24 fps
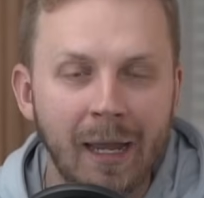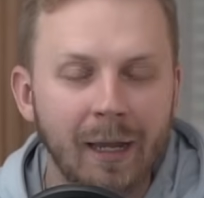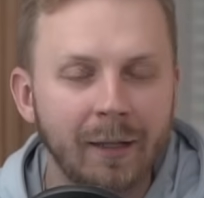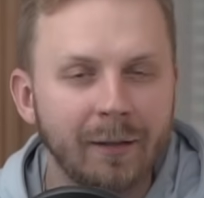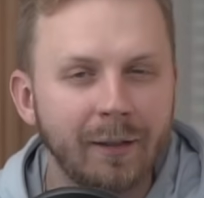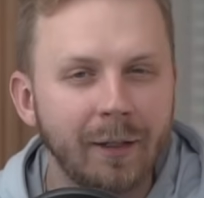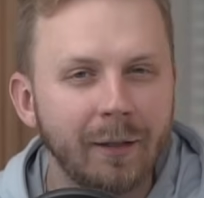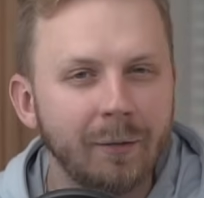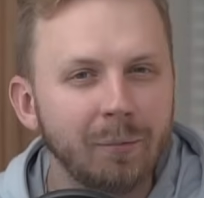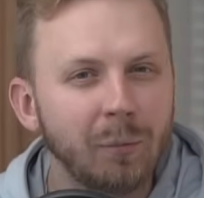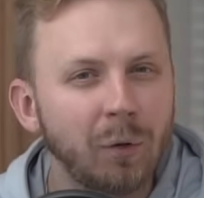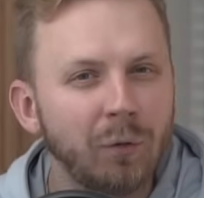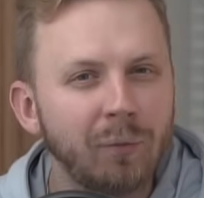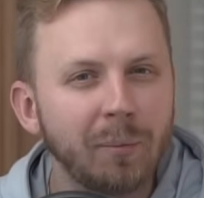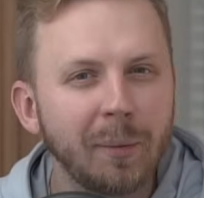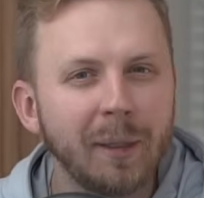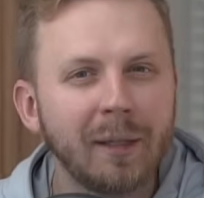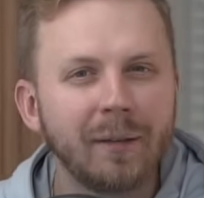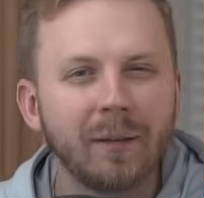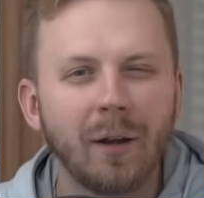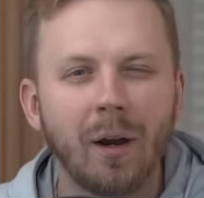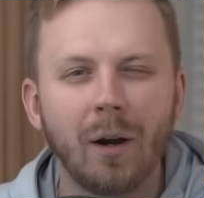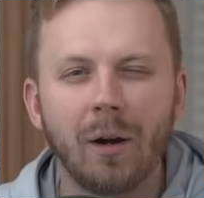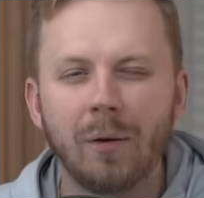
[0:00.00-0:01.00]
These
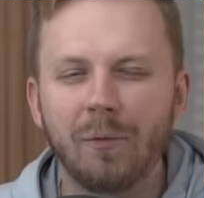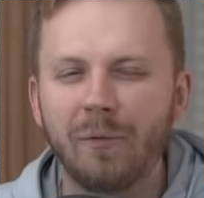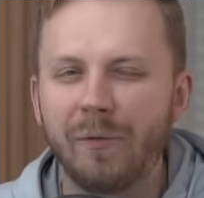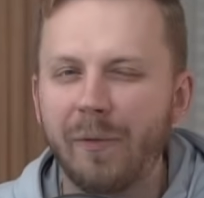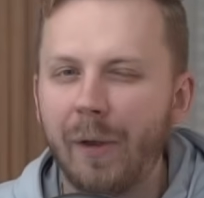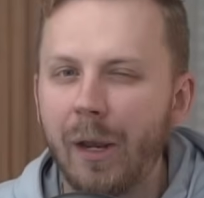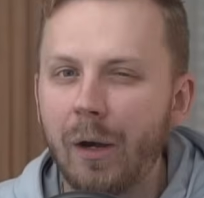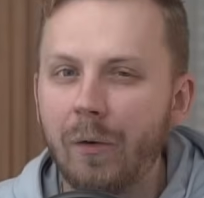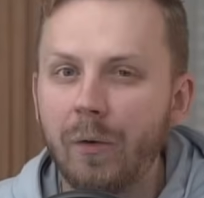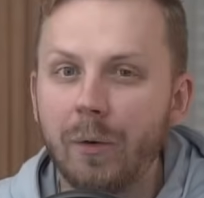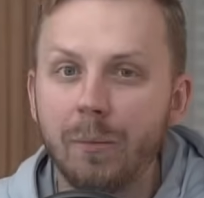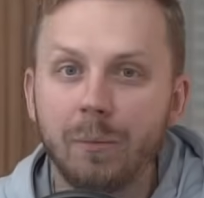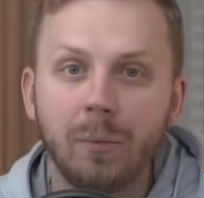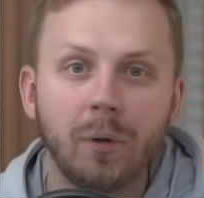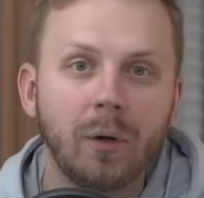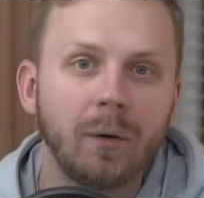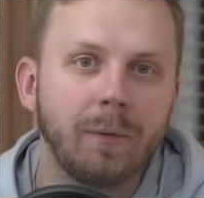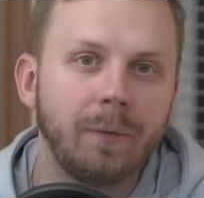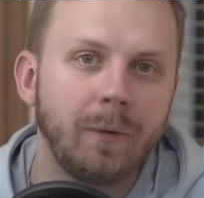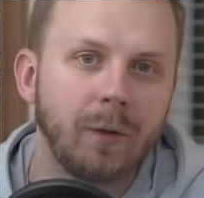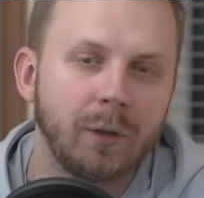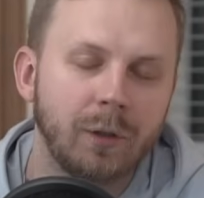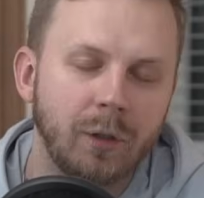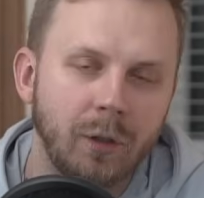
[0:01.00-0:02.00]
movements are very
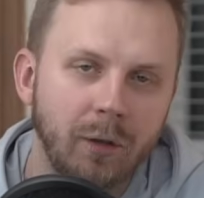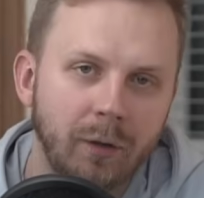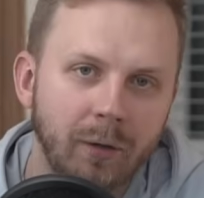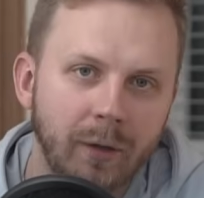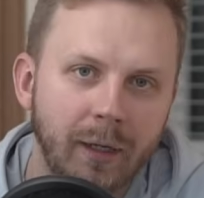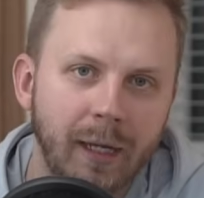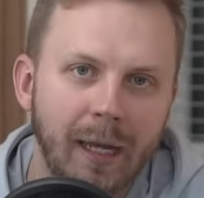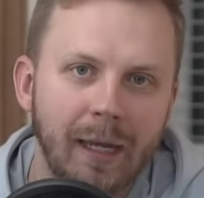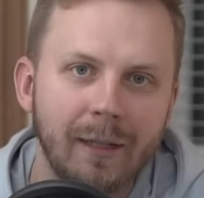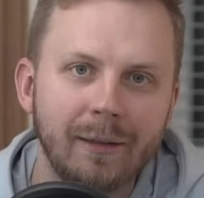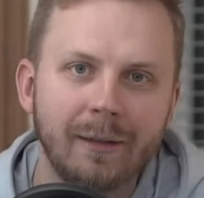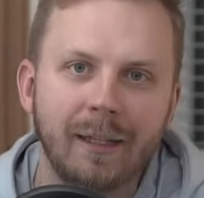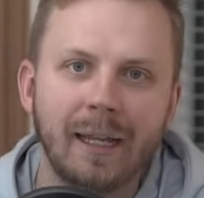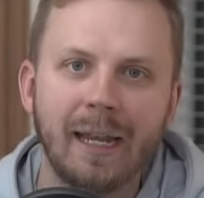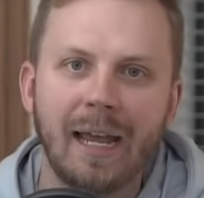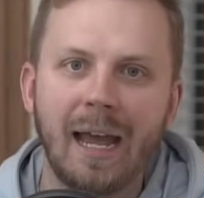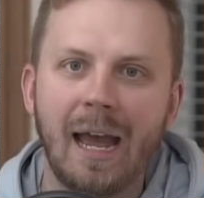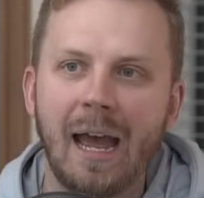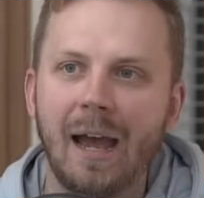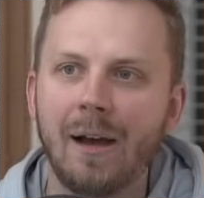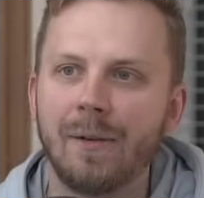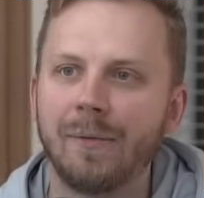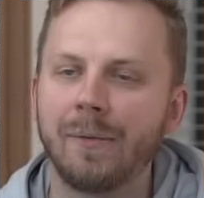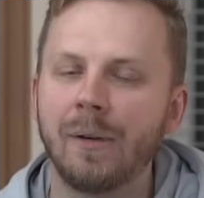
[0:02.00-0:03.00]
beautiful to look at. They
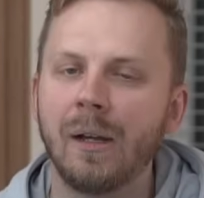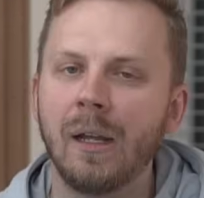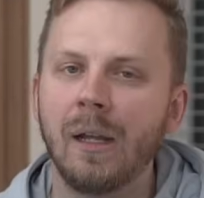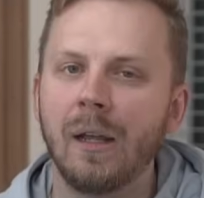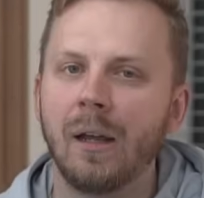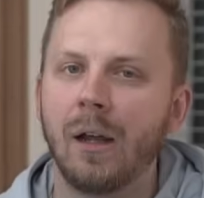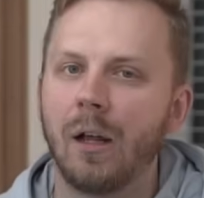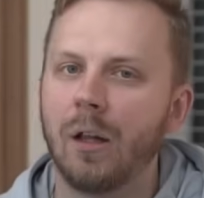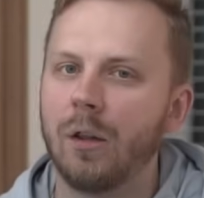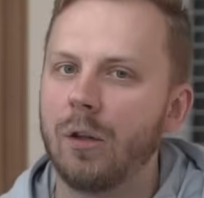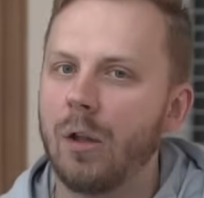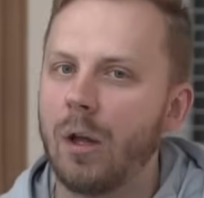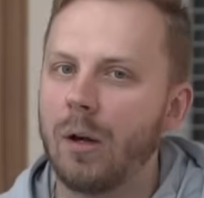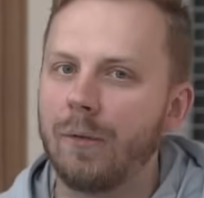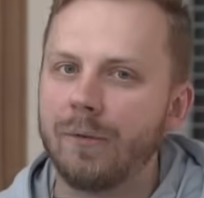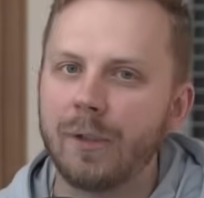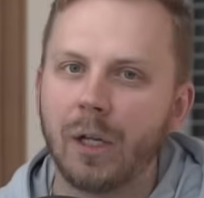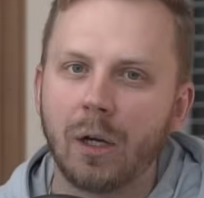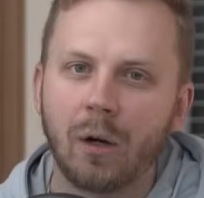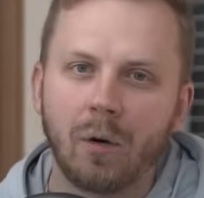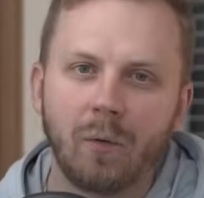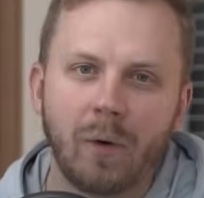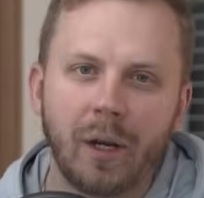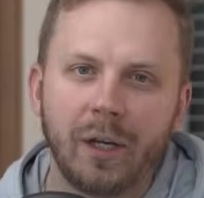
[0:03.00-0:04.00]
have a lot of
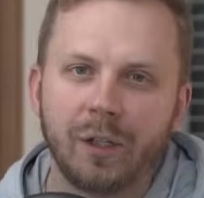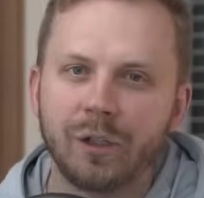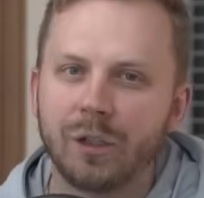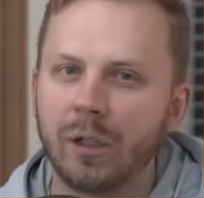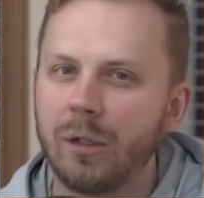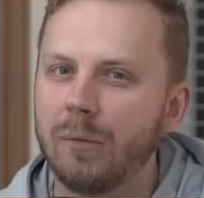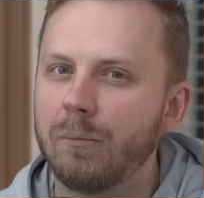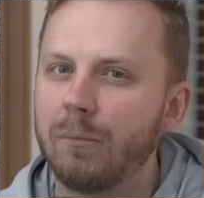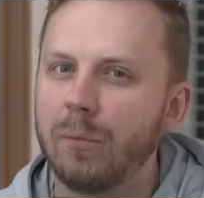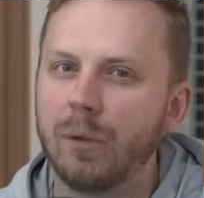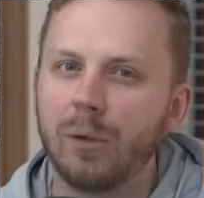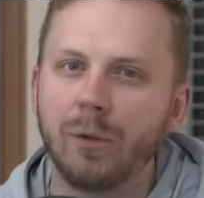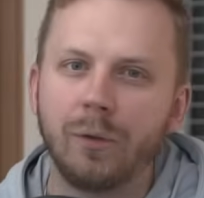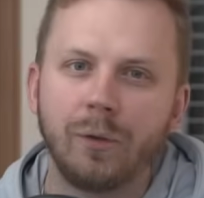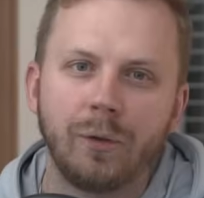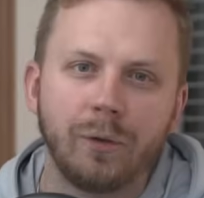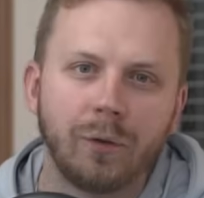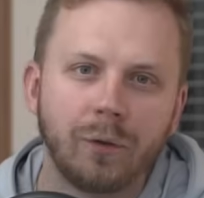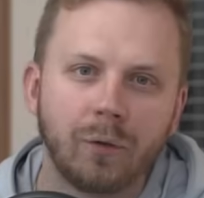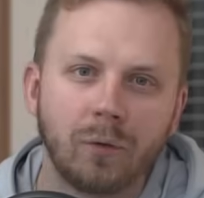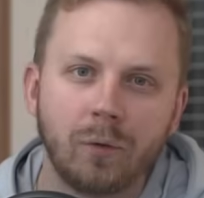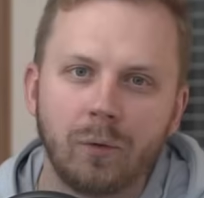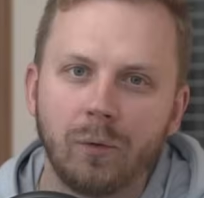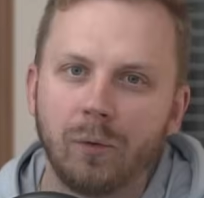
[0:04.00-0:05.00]
decoration, blued
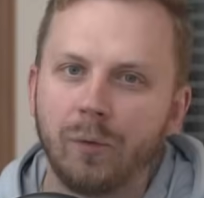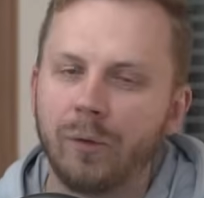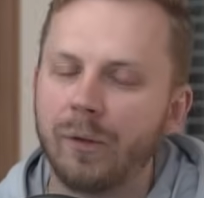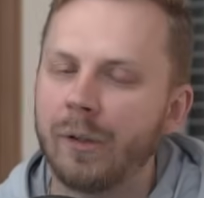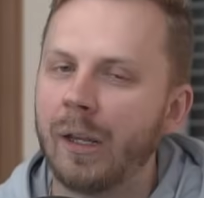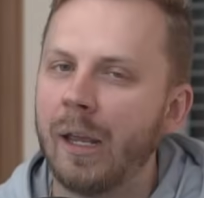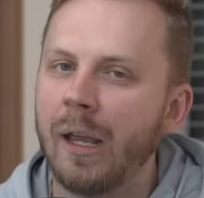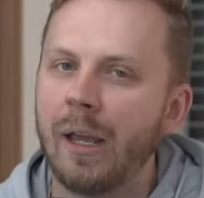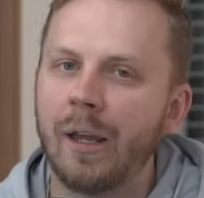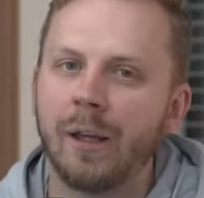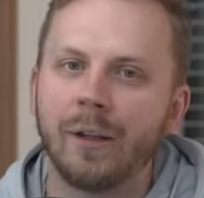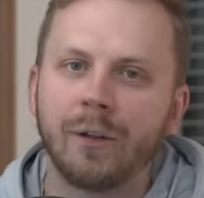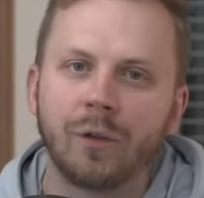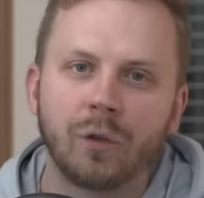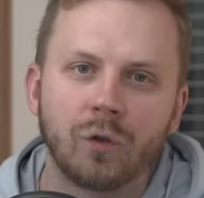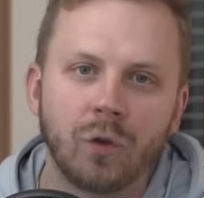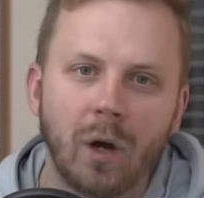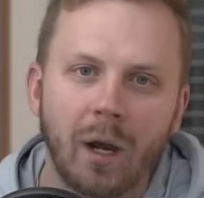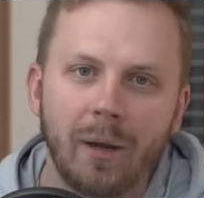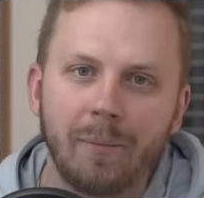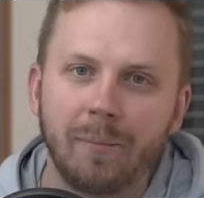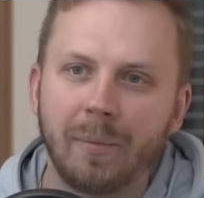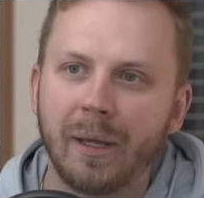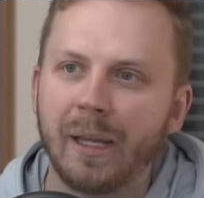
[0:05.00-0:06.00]
screws,
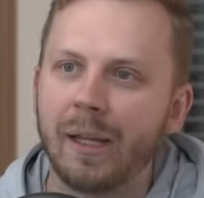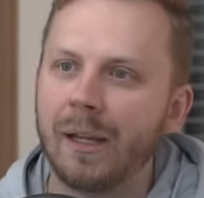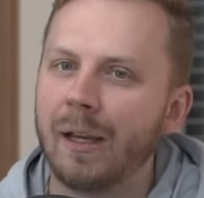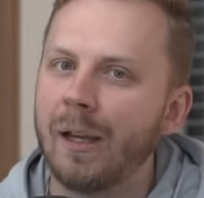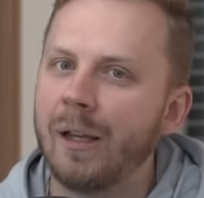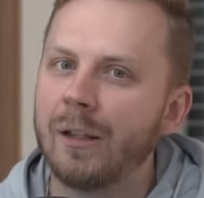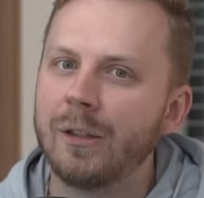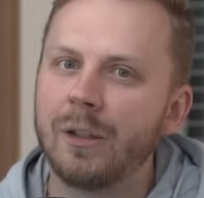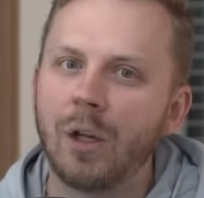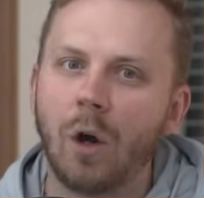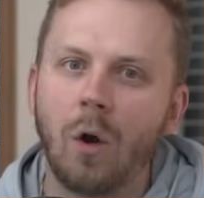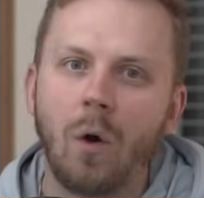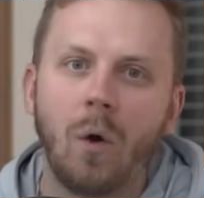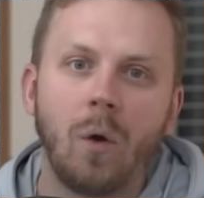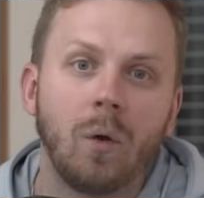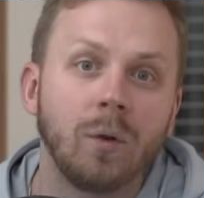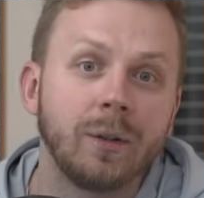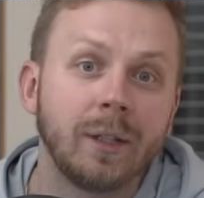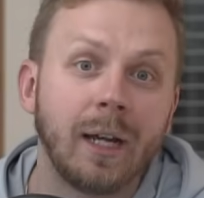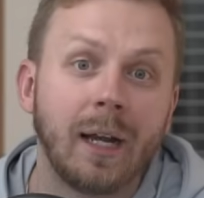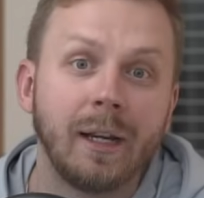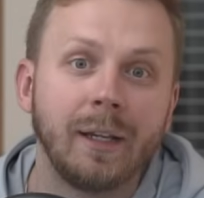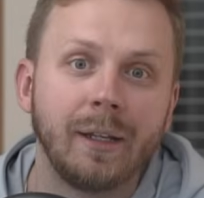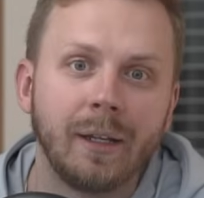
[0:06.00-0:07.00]
striping, the whole
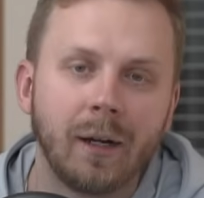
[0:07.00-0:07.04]
9